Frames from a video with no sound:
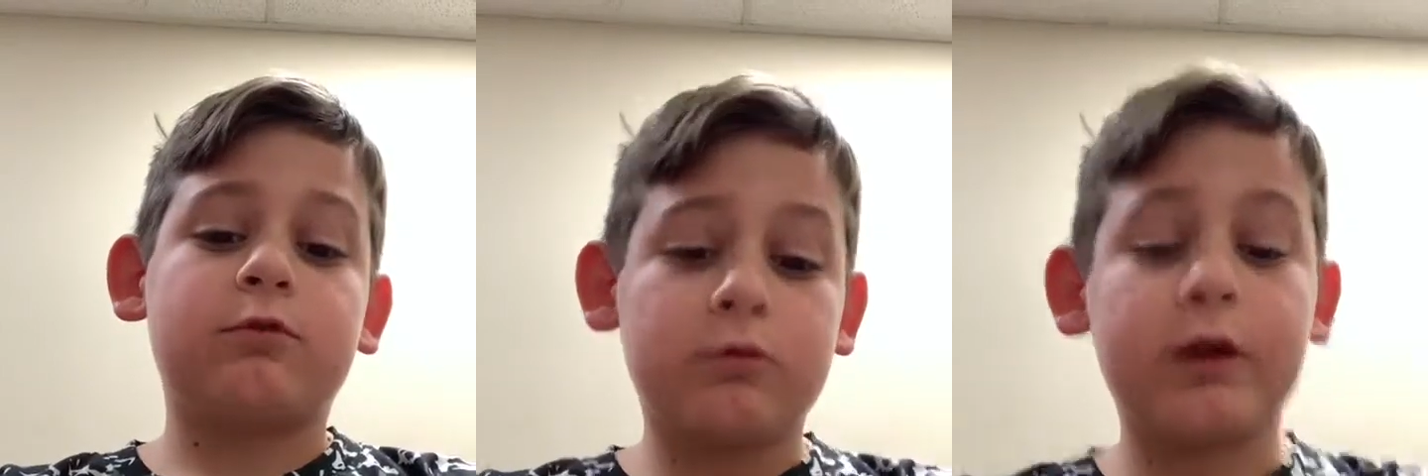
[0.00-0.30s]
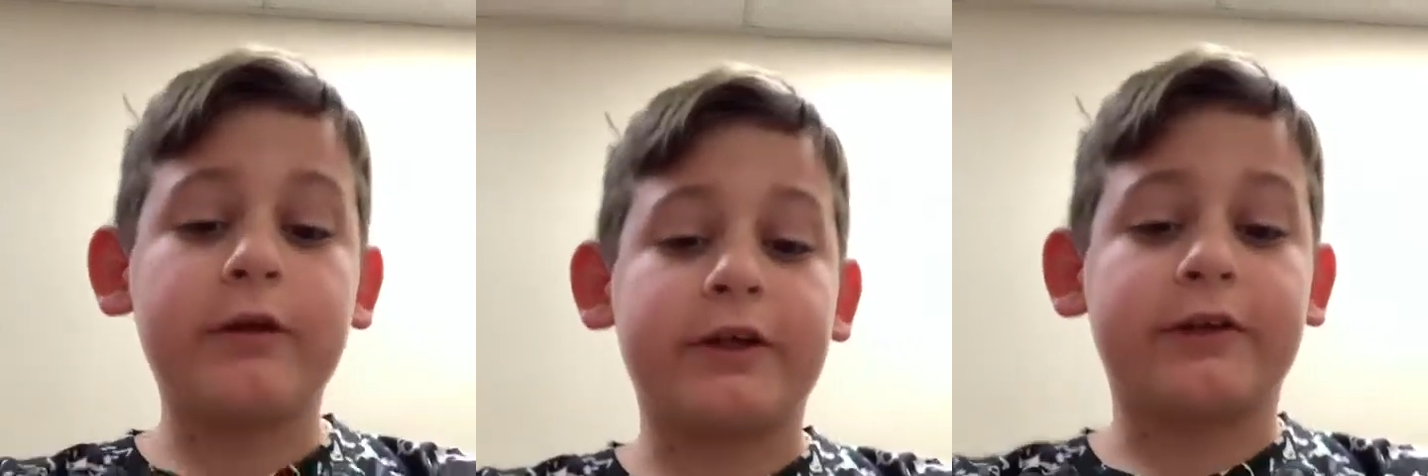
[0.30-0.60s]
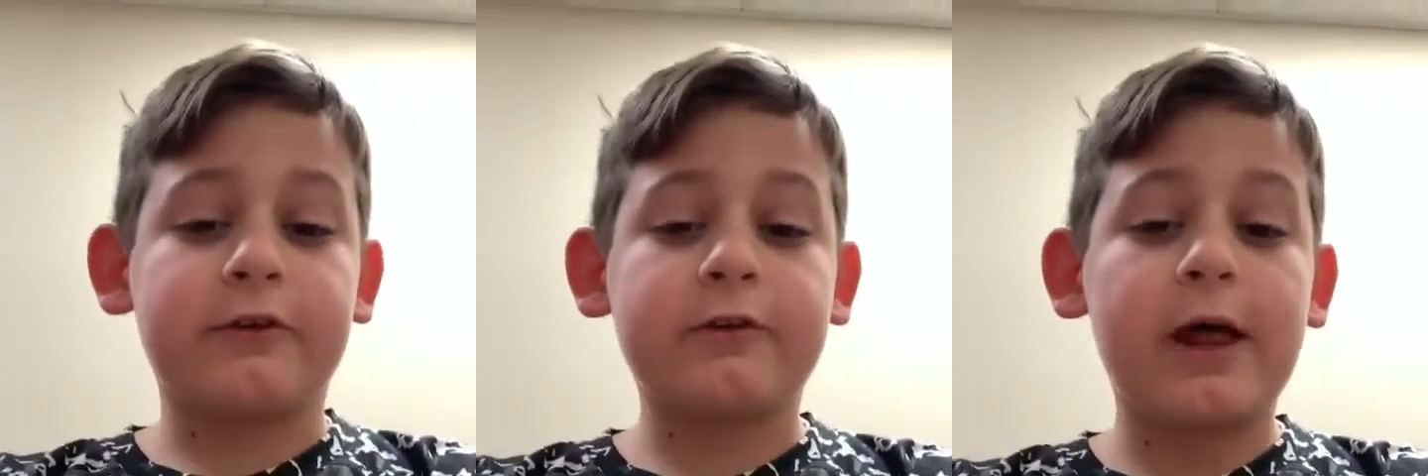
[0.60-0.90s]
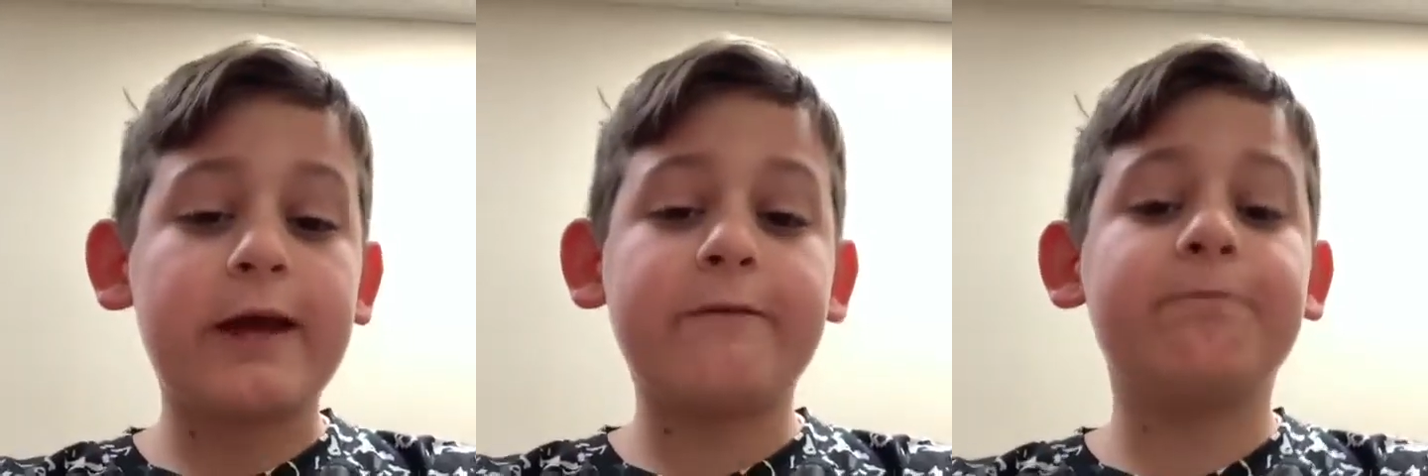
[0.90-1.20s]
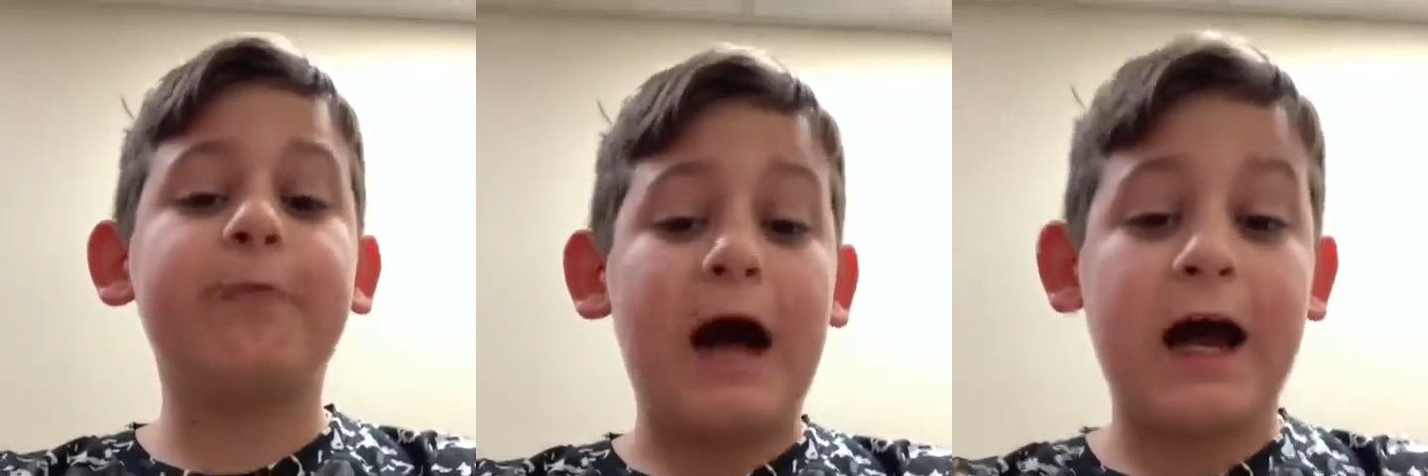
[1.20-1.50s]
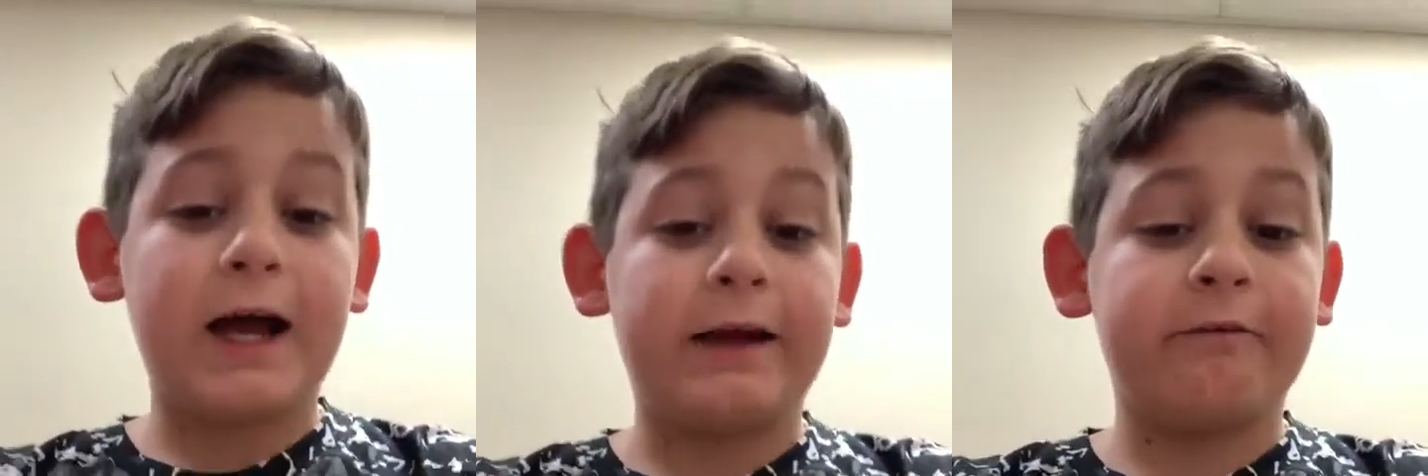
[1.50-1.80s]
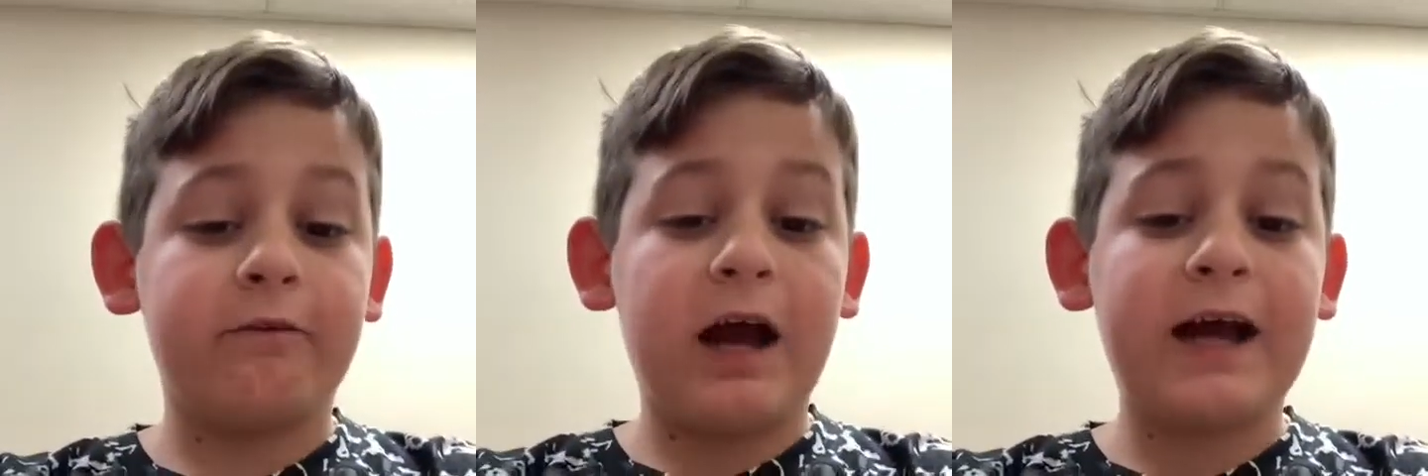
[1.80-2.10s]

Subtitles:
really, you're like five.